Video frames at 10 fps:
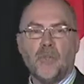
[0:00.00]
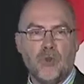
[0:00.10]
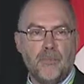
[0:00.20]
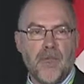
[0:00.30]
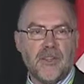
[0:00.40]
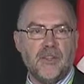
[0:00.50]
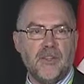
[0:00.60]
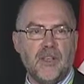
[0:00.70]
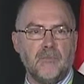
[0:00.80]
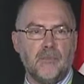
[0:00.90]
We go back
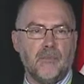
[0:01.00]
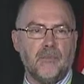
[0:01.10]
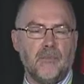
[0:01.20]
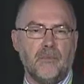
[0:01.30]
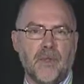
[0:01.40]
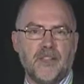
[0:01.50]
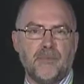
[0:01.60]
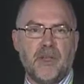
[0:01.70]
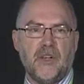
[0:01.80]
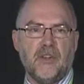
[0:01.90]
to the
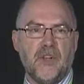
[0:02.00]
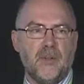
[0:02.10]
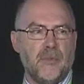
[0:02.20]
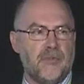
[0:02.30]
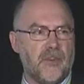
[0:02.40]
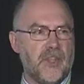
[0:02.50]
mass pedigree, and we